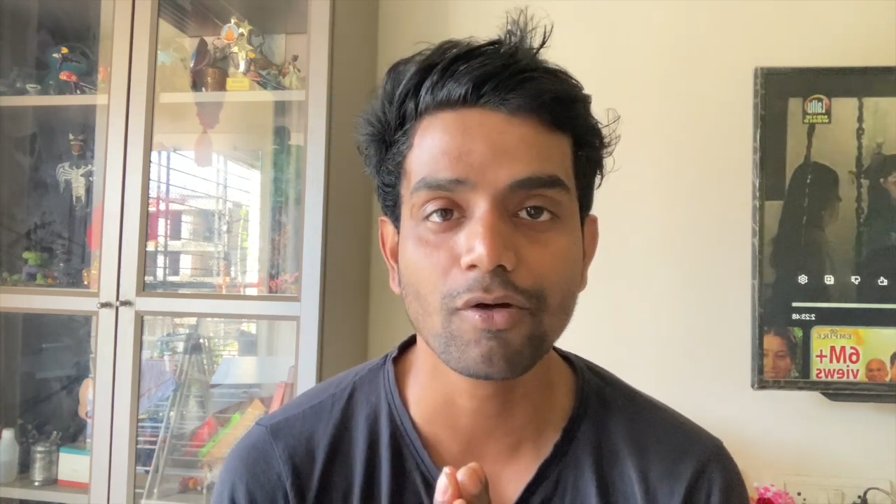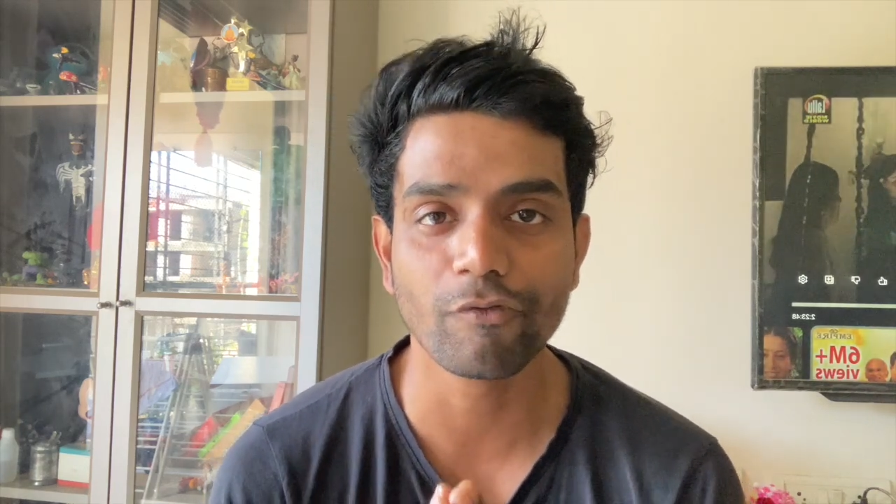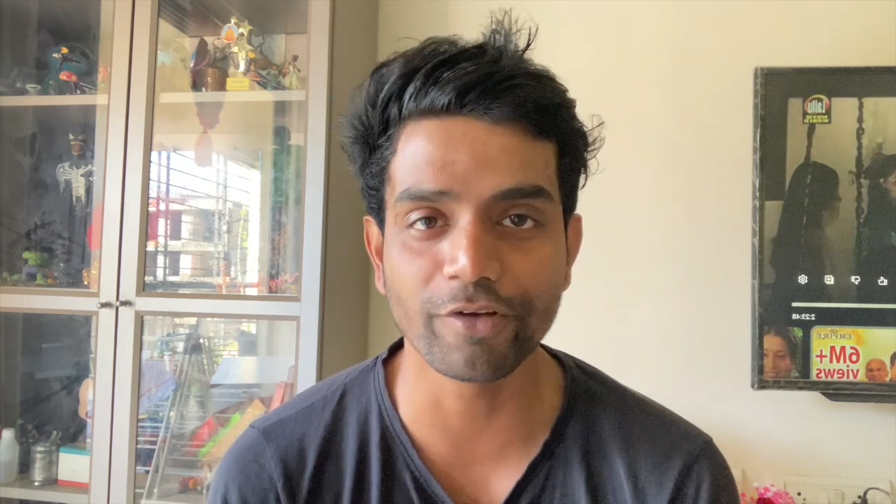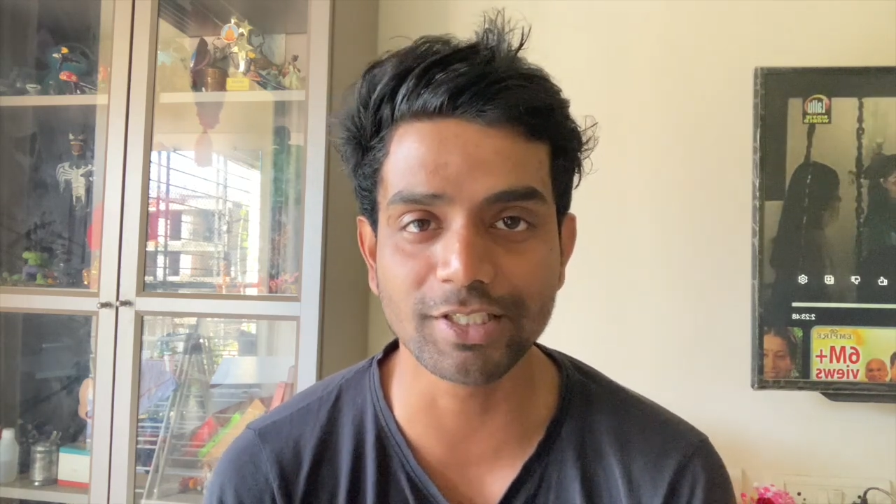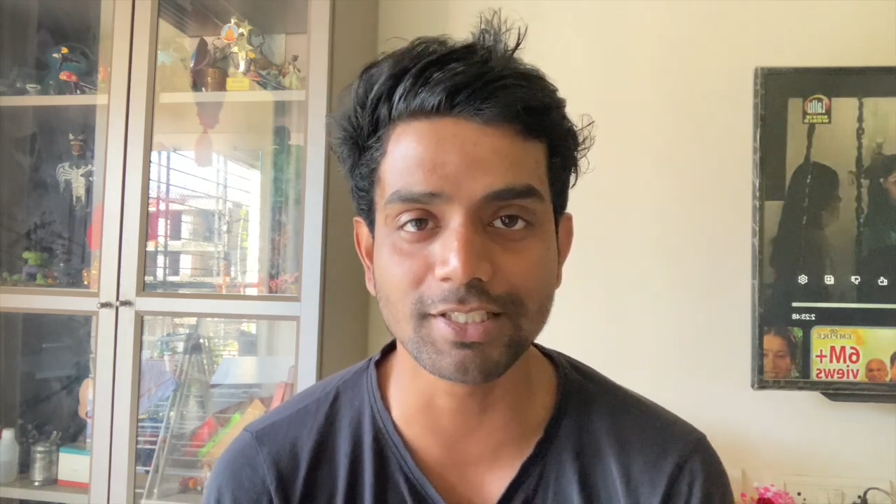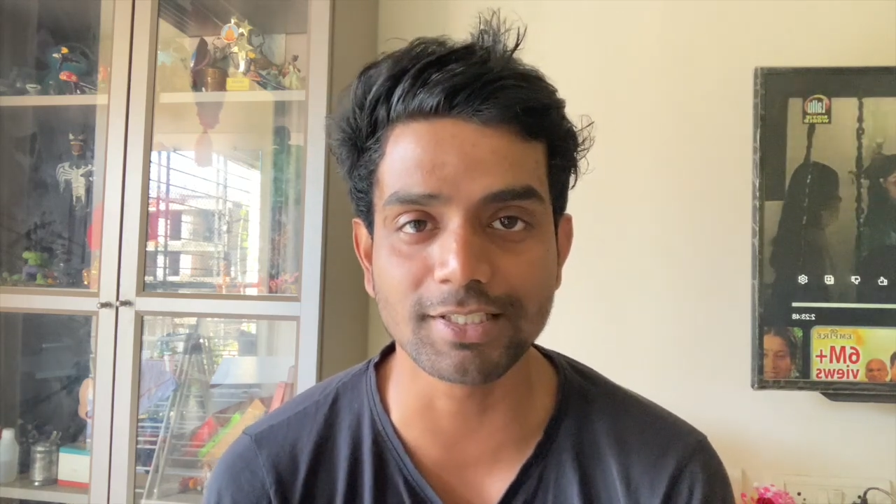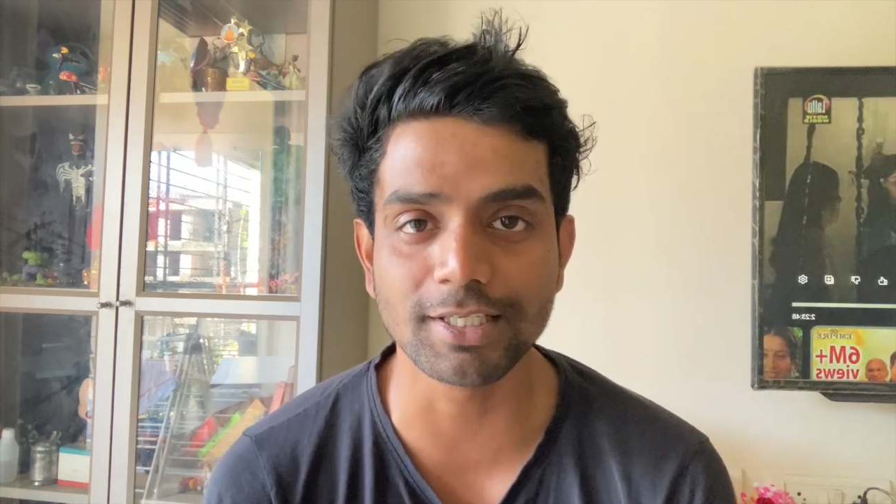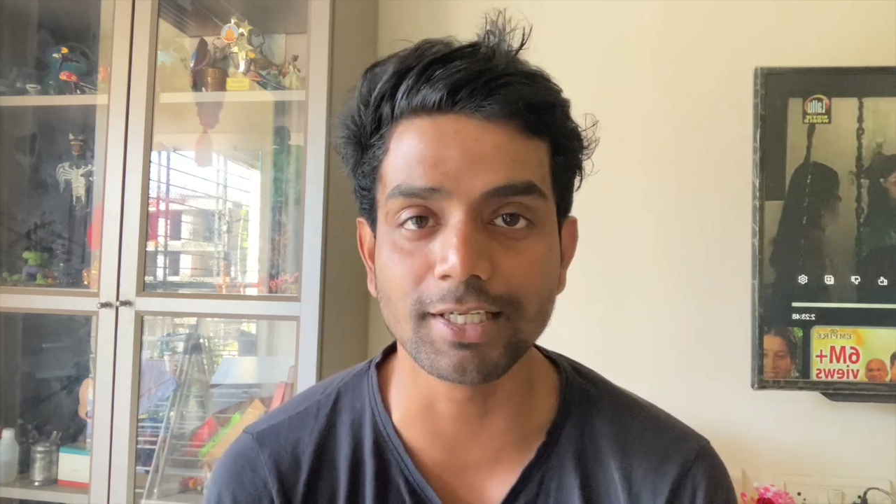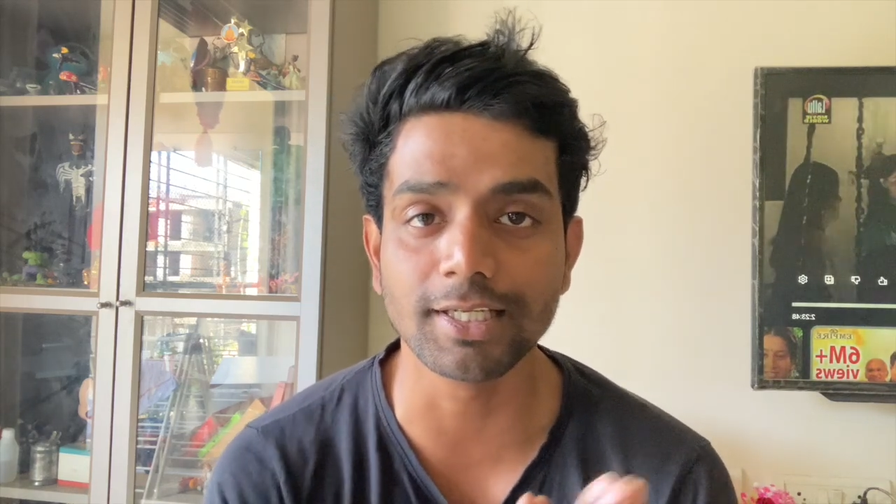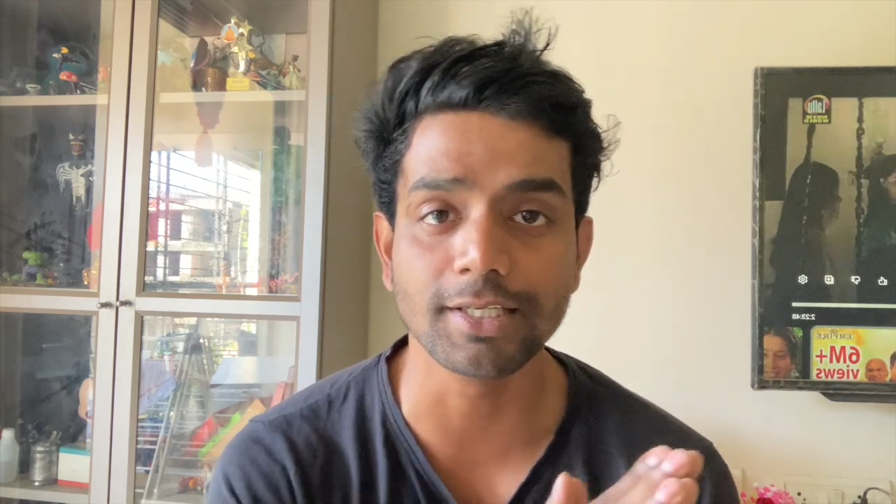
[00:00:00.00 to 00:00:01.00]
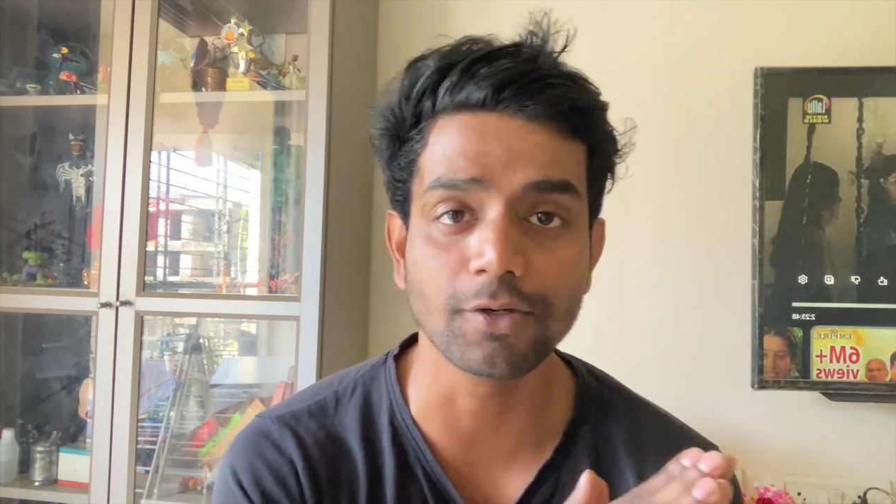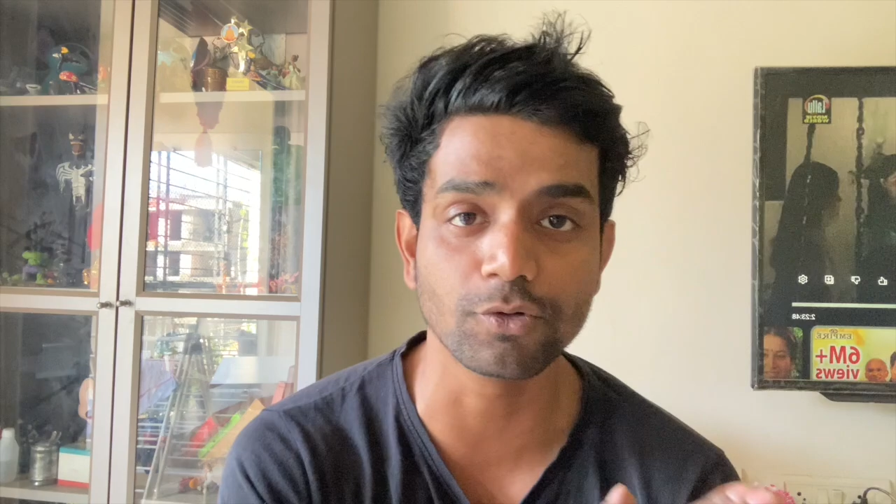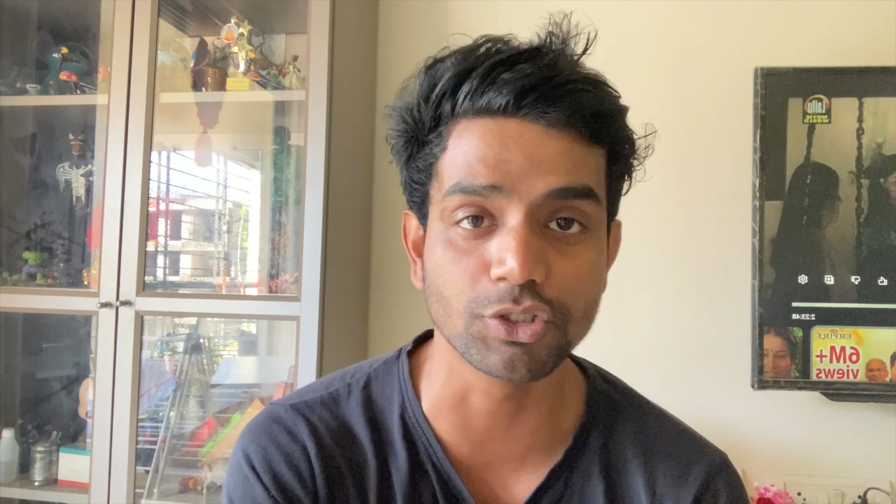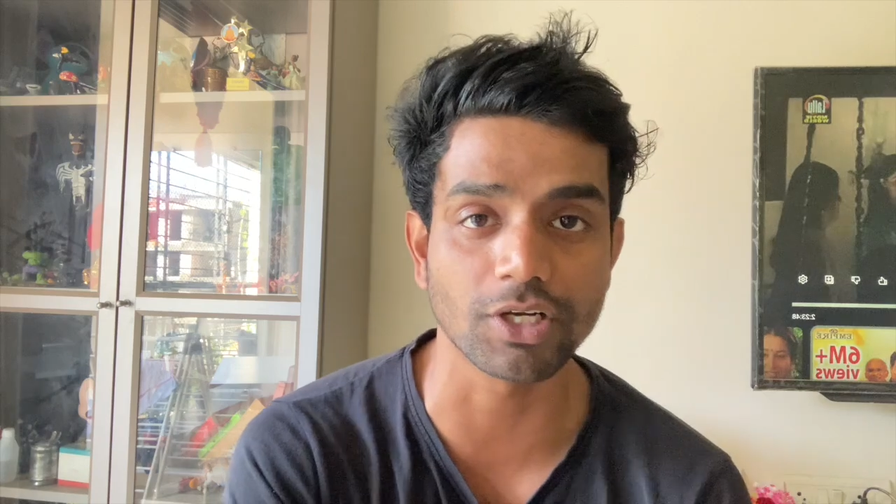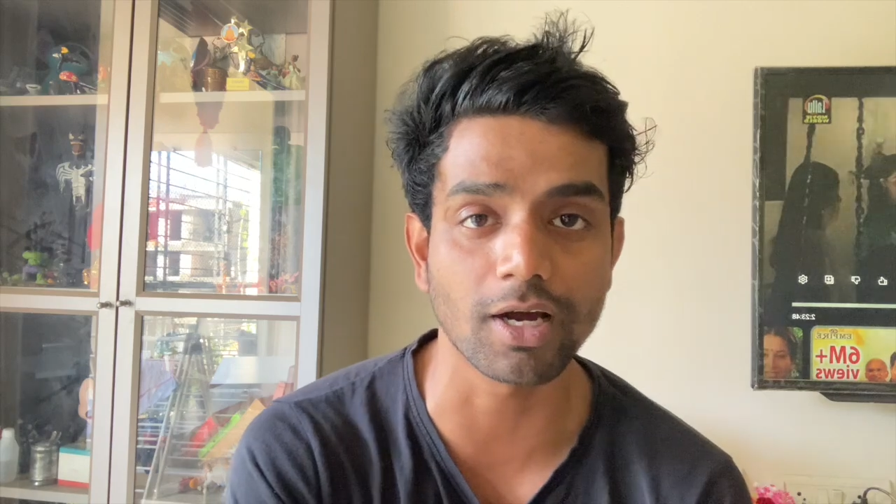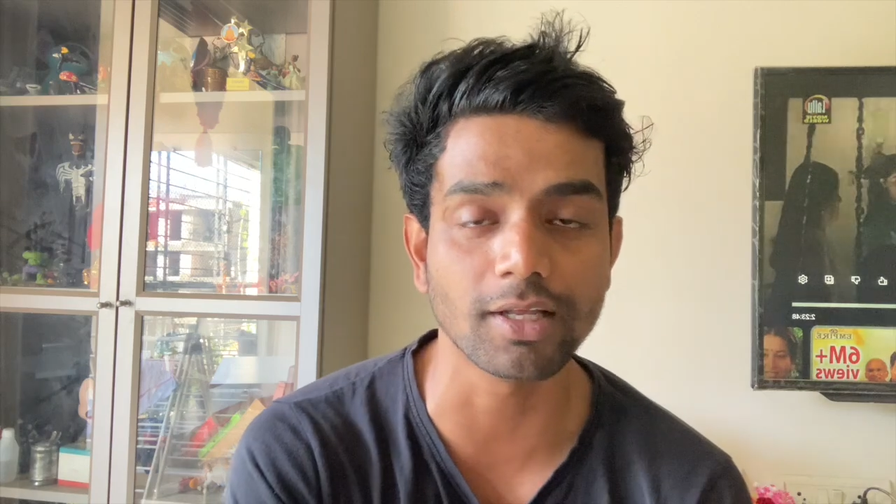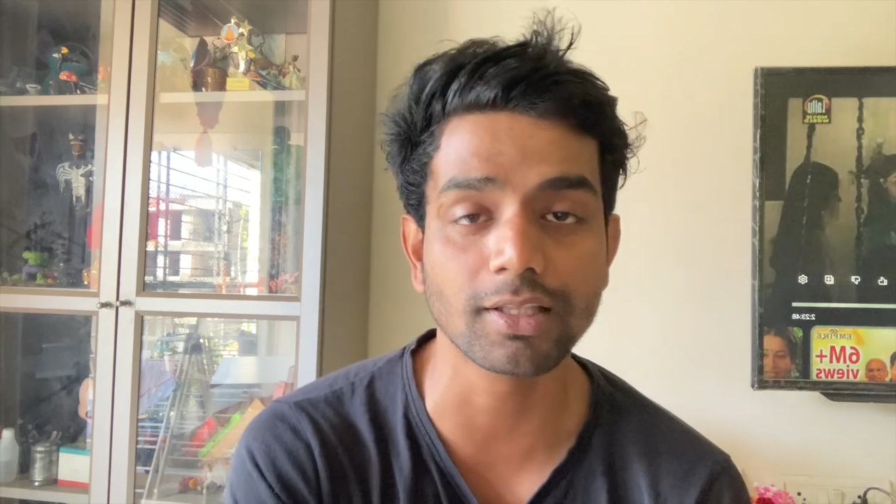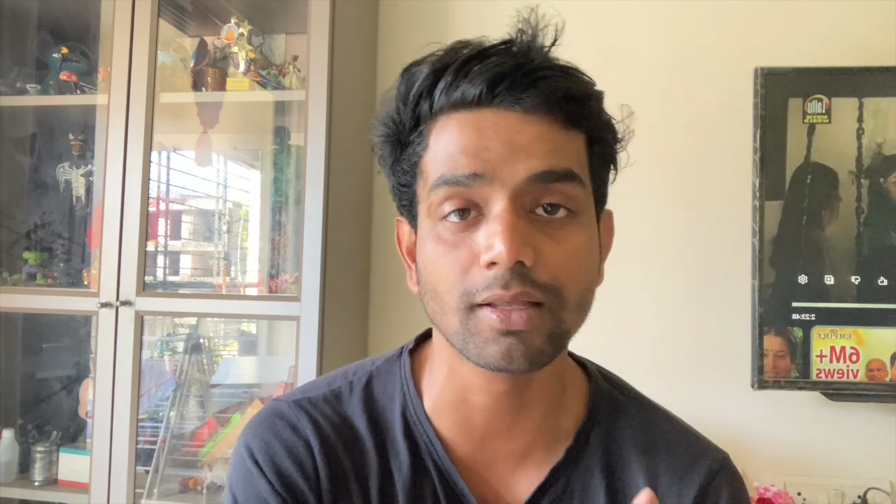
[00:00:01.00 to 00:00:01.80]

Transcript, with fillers: which is in Gujarat,